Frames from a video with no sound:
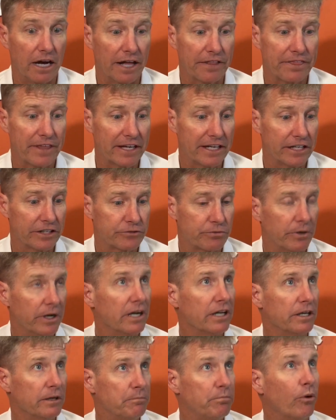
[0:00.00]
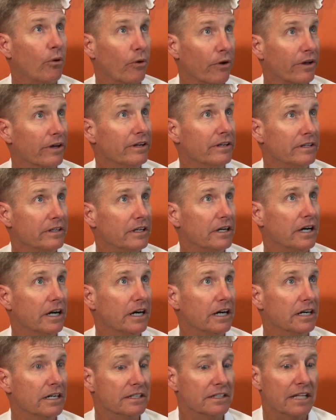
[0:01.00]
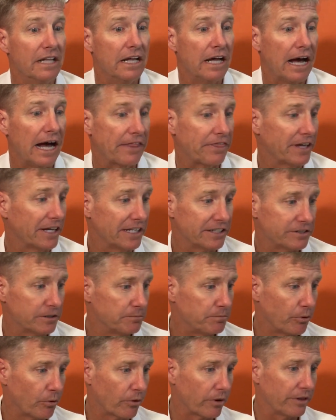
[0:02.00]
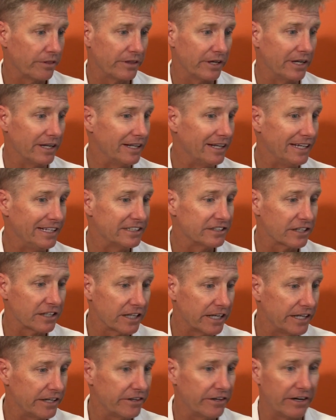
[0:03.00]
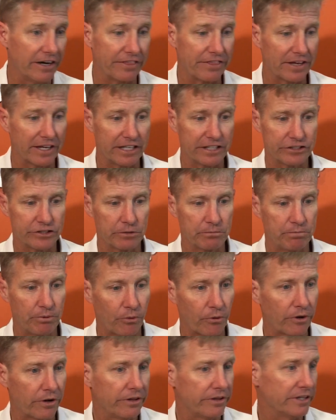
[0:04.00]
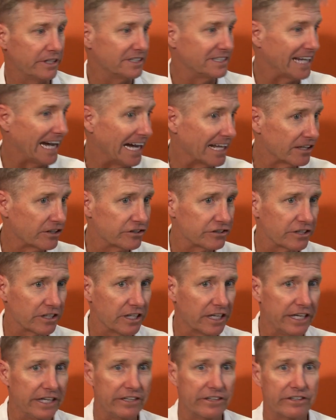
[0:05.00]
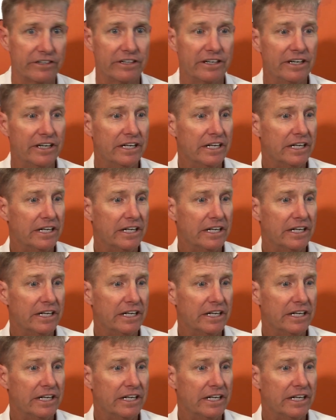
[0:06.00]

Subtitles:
I think it's really important. I think it's important that he's a leader. I think it's important that Tyler's a leader.